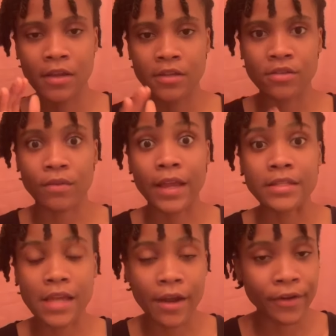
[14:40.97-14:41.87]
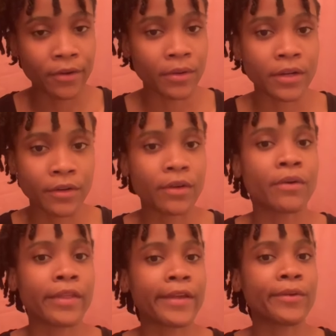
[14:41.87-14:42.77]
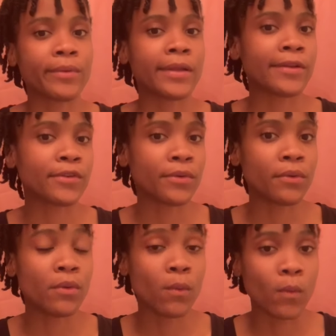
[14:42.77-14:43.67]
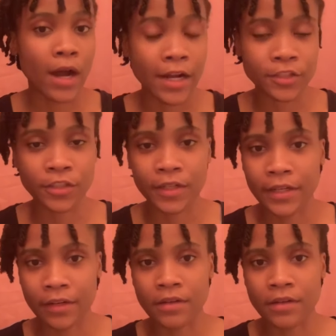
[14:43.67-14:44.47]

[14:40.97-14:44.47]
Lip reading: So that's how you're going to know that you need to wash your hair.